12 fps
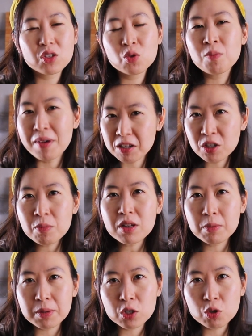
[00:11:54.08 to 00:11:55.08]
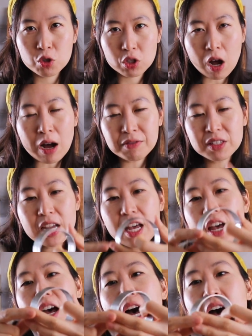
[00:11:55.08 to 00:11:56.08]
malleable. It would be too soft.
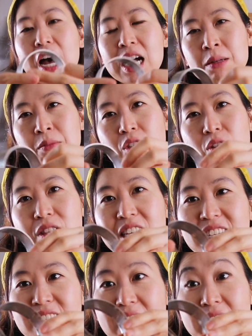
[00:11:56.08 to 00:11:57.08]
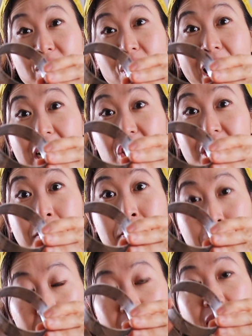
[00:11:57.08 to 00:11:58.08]
So these guys are actually
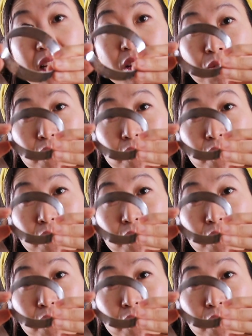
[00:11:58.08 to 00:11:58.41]
made